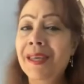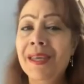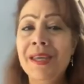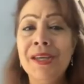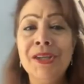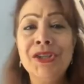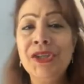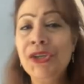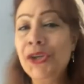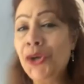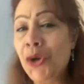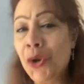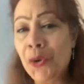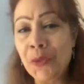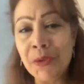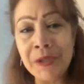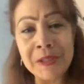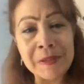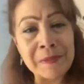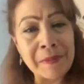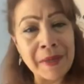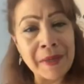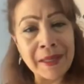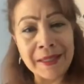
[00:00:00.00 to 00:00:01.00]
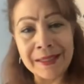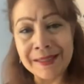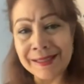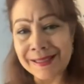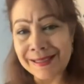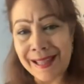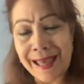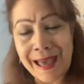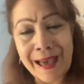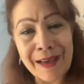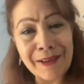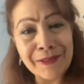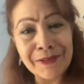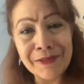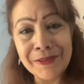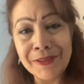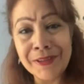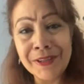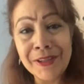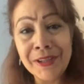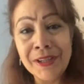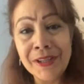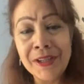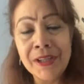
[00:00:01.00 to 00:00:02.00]
She always made us laugh.
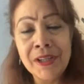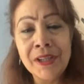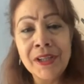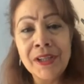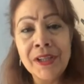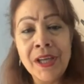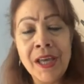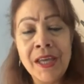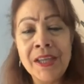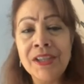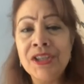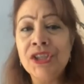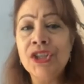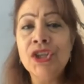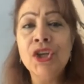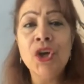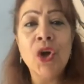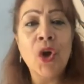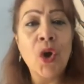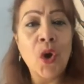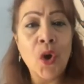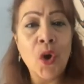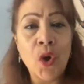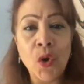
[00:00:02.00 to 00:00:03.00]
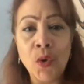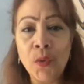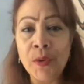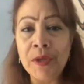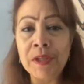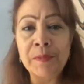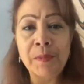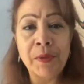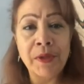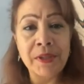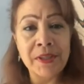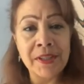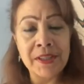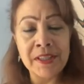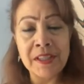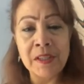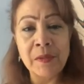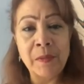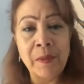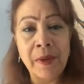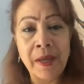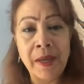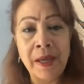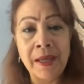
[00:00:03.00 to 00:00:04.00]
She always
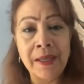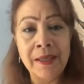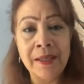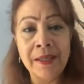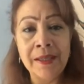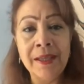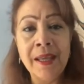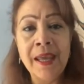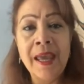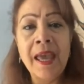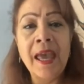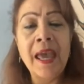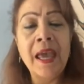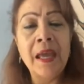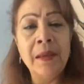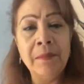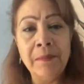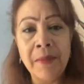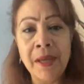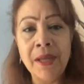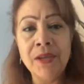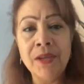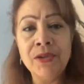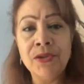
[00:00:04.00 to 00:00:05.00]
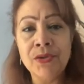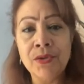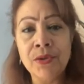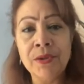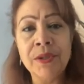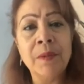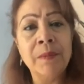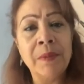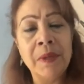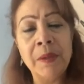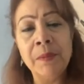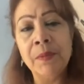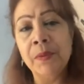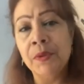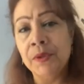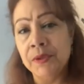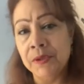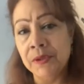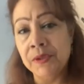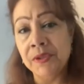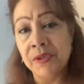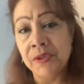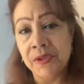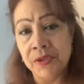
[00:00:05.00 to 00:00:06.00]
participated and made sure that people
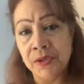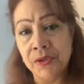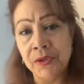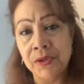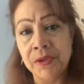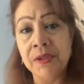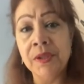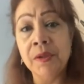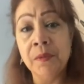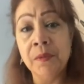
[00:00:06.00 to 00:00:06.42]
understood the